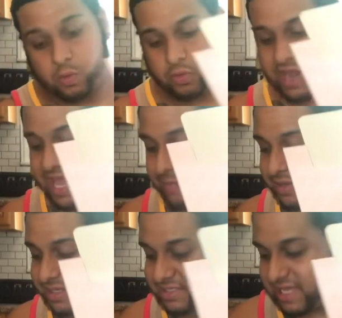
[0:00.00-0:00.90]
What I am
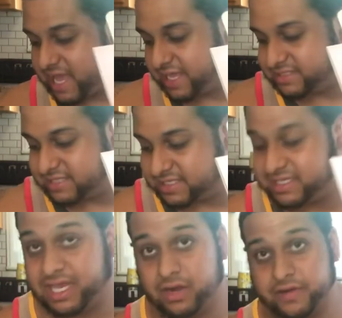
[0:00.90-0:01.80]
going to say is this
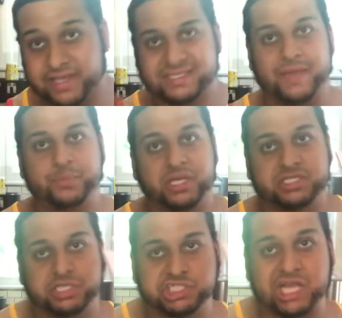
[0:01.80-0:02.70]
here is a
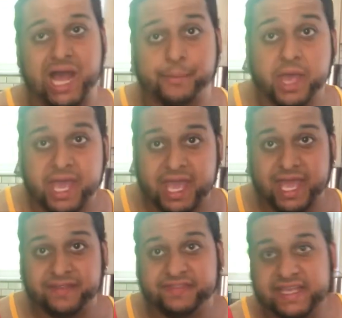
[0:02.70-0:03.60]
pizza shop, and